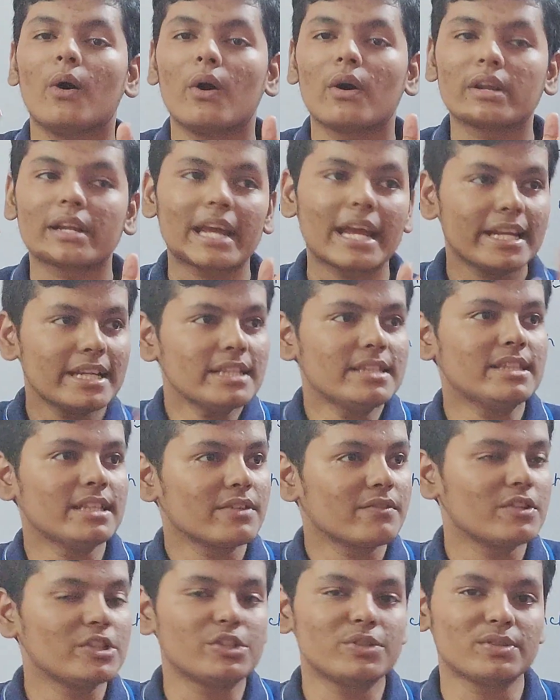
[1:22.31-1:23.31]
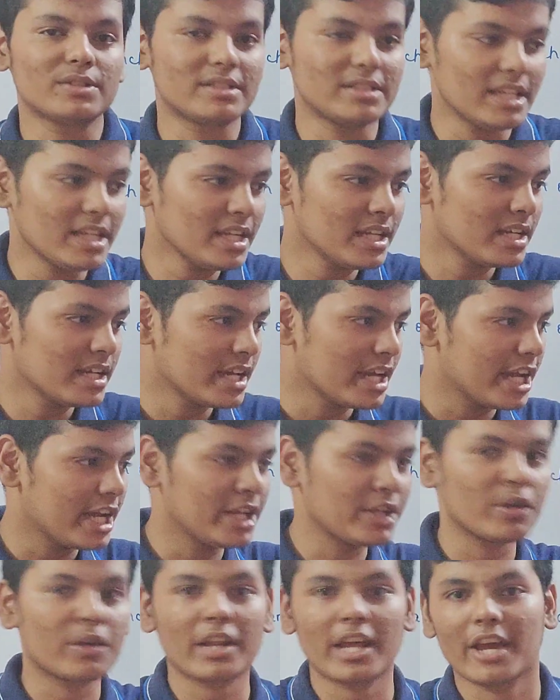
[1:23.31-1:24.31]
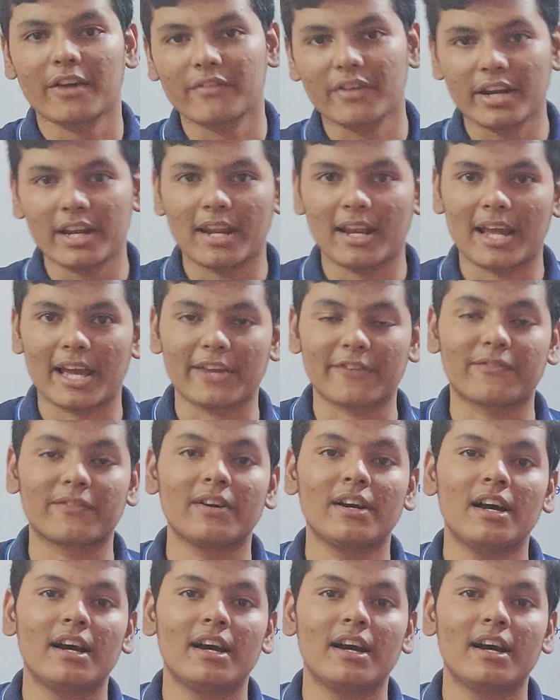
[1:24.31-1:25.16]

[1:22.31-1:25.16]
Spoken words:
or anything which you see in your everyday life,